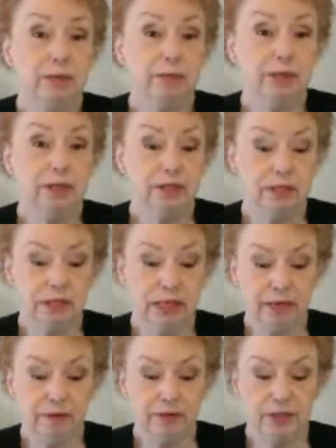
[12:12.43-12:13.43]
and if
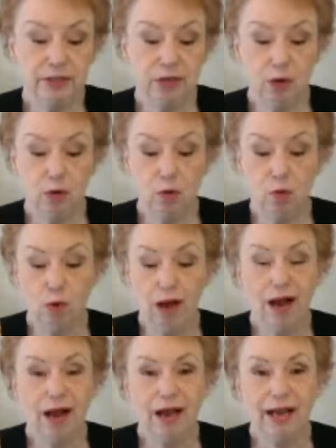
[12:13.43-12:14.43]
so,
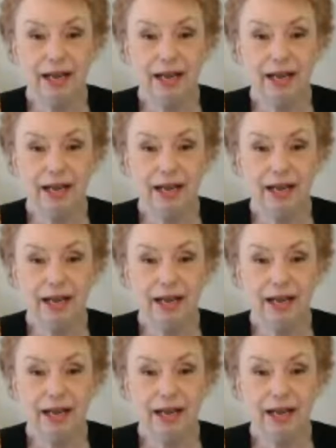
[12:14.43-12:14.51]
why?